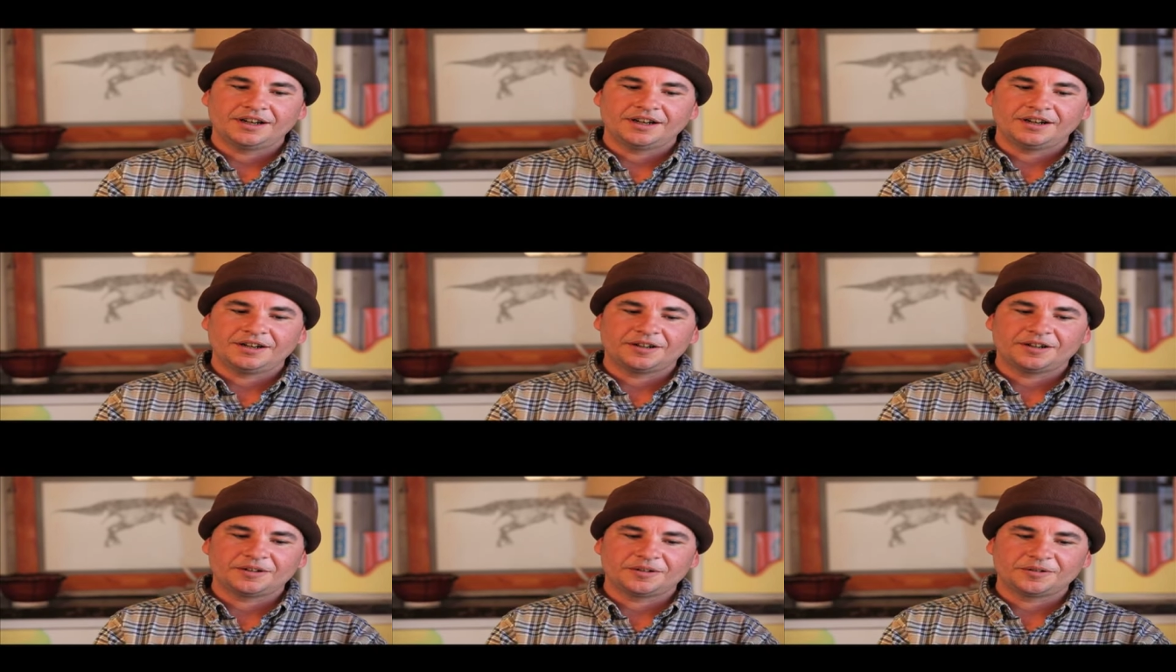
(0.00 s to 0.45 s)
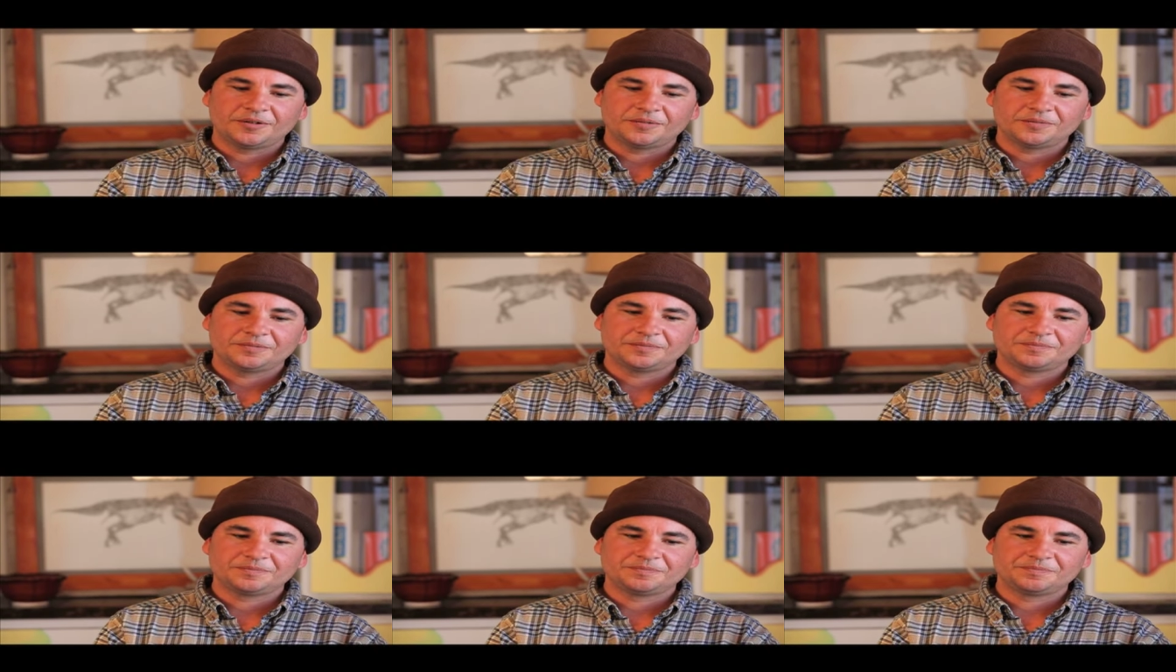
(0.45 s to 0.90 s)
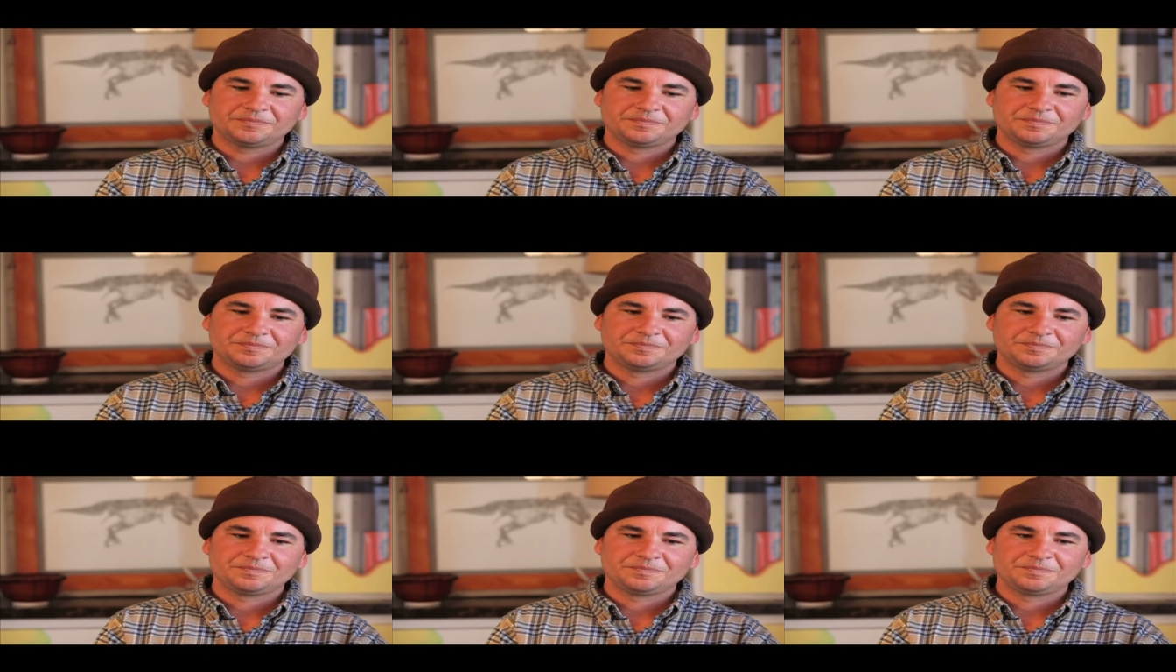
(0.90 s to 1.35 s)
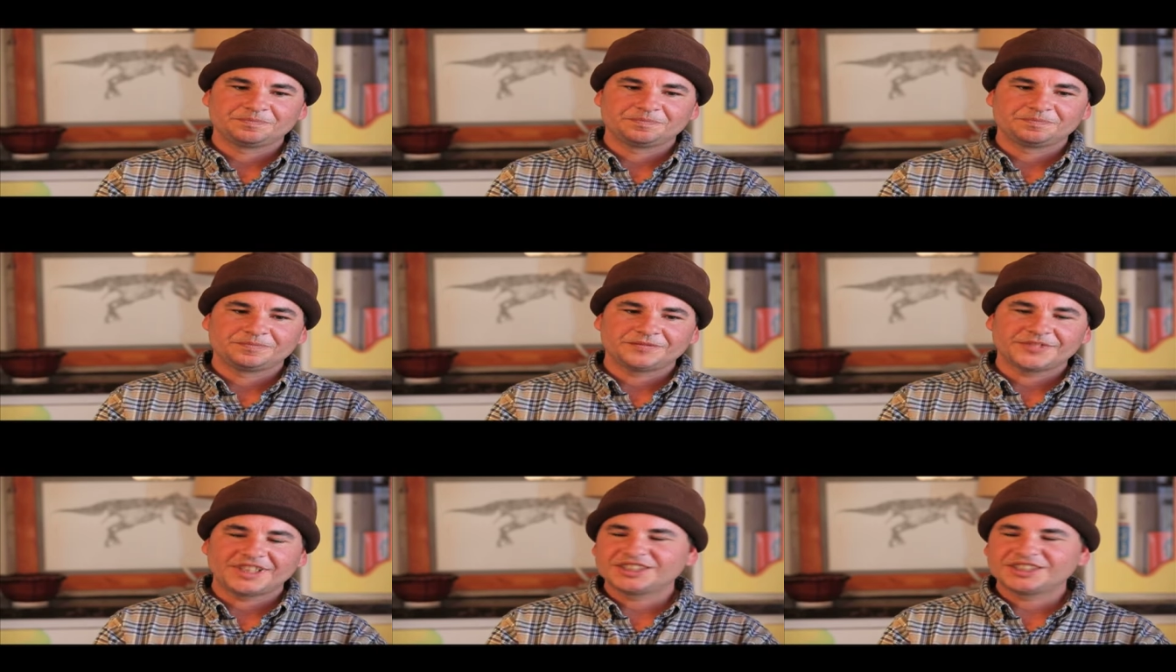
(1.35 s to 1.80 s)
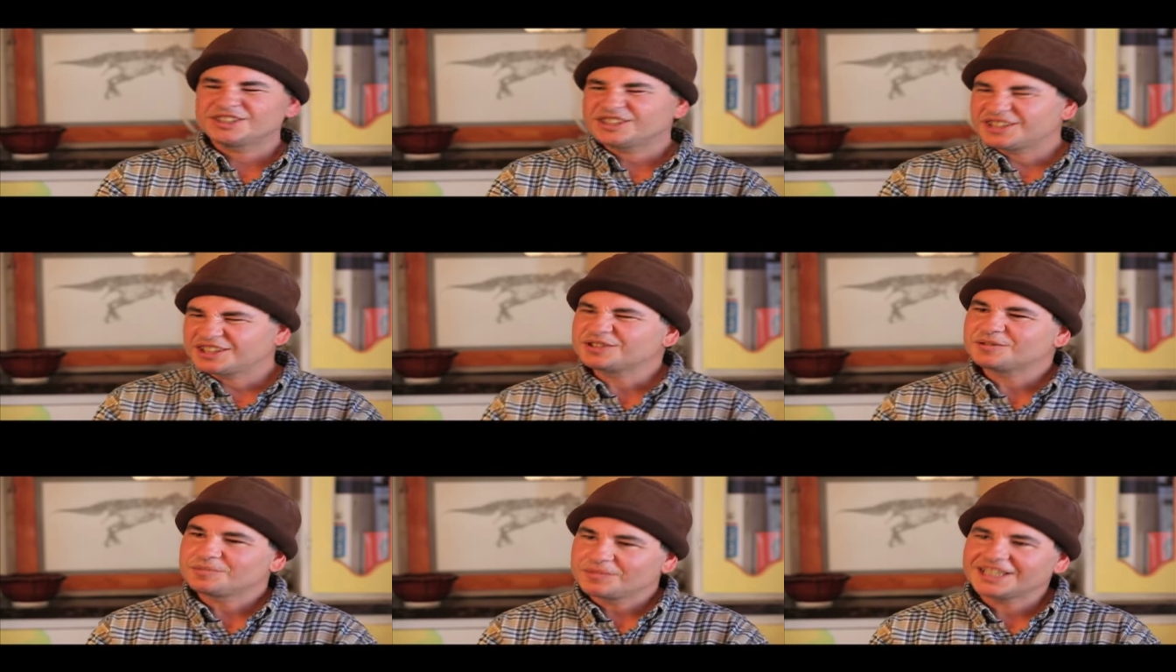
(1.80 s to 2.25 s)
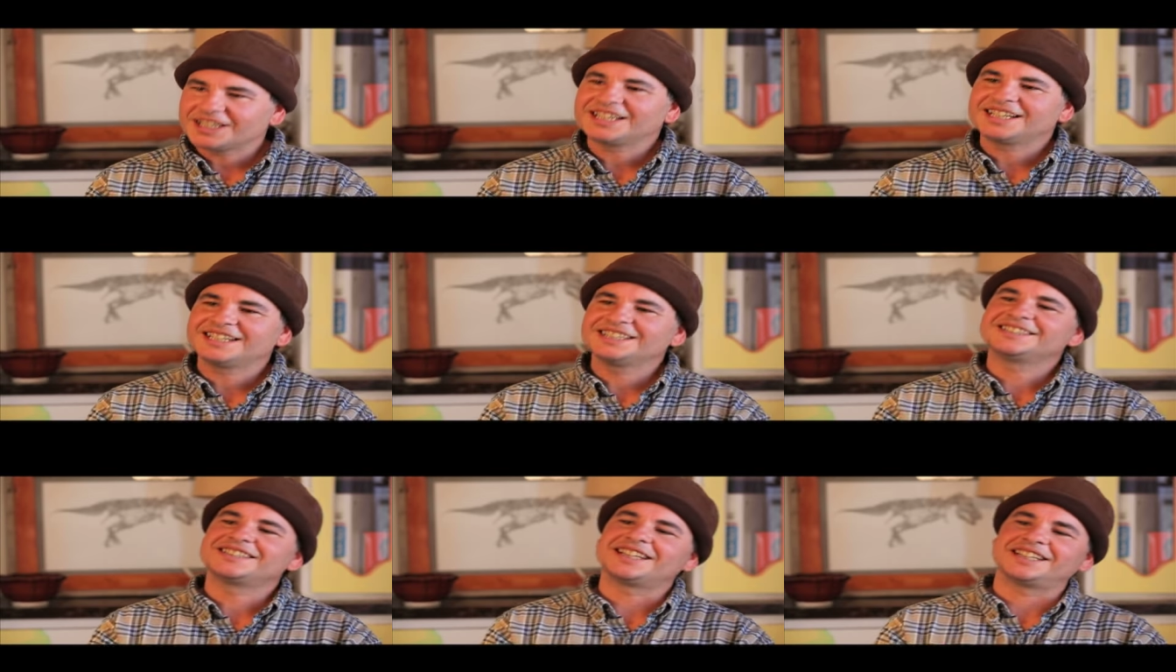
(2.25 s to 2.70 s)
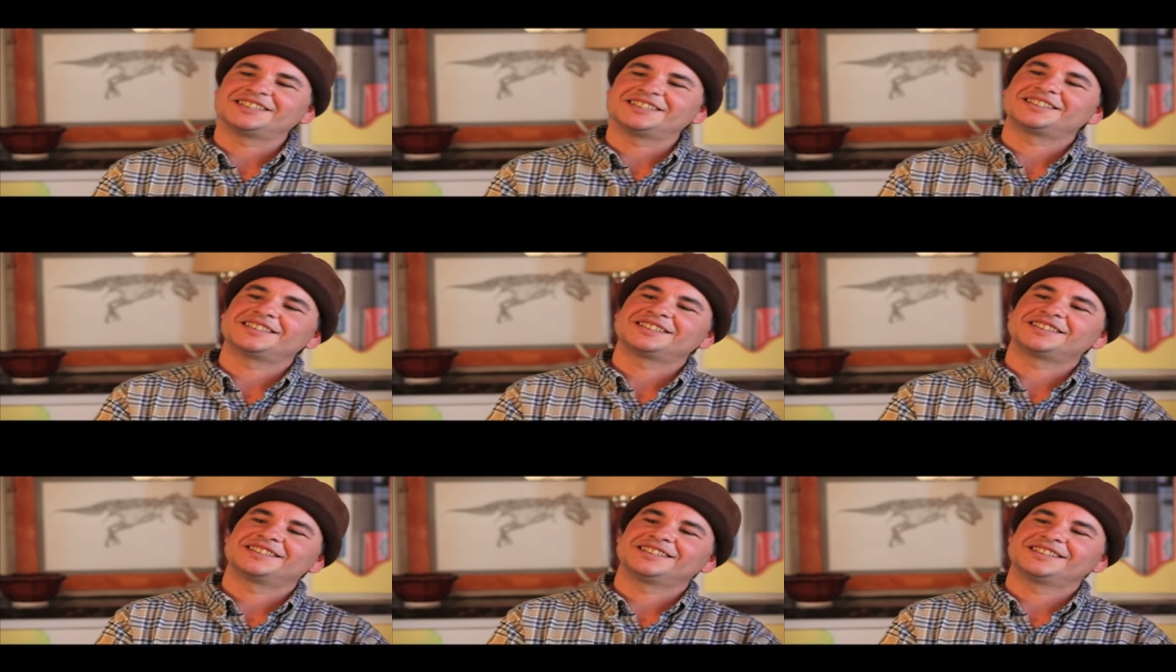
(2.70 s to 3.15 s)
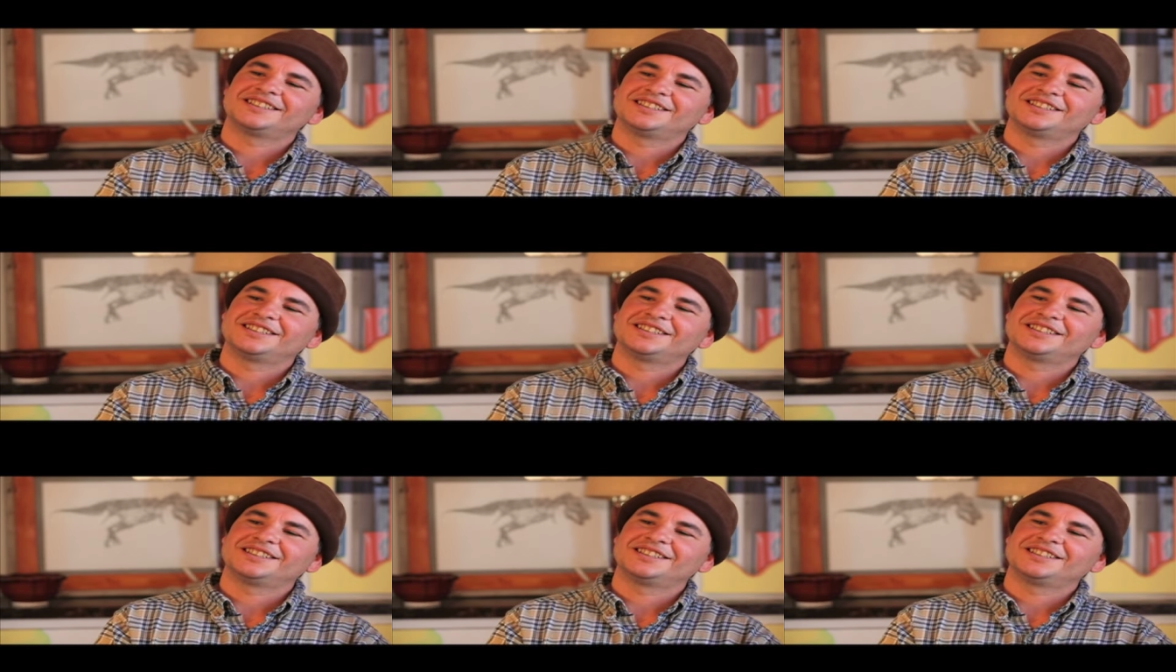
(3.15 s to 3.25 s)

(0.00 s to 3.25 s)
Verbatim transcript: Um, it just doesn't make any sense,